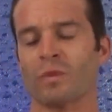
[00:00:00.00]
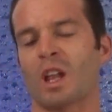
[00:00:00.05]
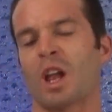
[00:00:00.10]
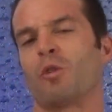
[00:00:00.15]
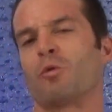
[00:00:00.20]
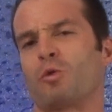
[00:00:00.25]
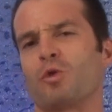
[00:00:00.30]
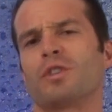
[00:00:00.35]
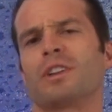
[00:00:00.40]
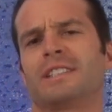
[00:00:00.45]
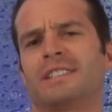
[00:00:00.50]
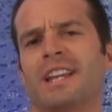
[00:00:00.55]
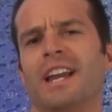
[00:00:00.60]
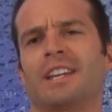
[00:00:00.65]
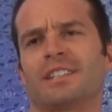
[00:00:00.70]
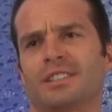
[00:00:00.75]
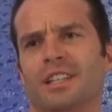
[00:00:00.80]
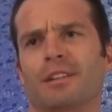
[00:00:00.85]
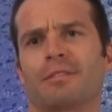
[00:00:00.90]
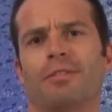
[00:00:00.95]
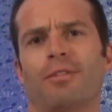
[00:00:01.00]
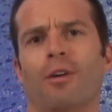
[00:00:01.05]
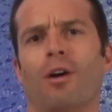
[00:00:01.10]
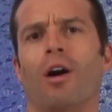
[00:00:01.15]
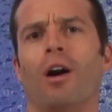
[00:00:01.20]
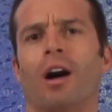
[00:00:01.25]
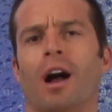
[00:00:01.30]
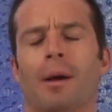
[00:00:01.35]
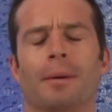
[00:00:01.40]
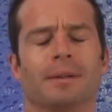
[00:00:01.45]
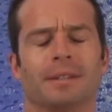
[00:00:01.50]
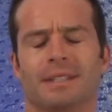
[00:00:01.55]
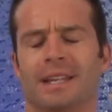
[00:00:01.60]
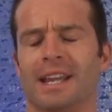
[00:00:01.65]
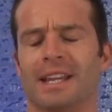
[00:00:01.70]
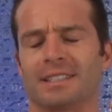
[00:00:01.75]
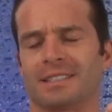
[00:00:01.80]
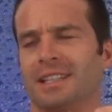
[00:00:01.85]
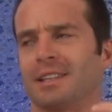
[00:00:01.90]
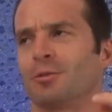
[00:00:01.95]
It really tastes like fall.
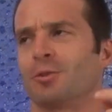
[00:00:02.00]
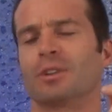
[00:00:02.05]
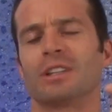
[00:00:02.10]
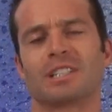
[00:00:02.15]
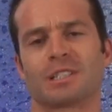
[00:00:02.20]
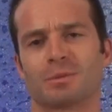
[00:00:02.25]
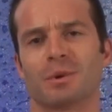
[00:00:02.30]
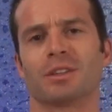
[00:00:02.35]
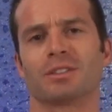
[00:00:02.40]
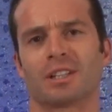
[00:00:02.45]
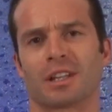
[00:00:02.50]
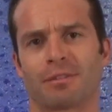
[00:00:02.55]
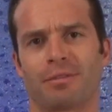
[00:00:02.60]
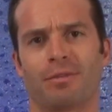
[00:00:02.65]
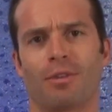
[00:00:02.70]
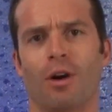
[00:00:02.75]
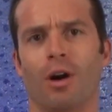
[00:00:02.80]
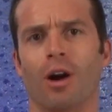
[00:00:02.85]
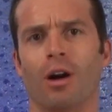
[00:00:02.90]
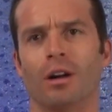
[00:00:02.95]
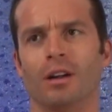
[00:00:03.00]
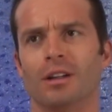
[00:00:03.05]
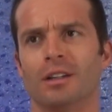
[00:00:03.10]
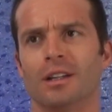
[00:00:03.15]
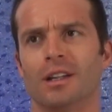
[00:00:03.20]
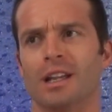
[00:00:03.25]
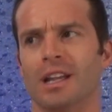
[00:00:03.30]
It really smells like fall.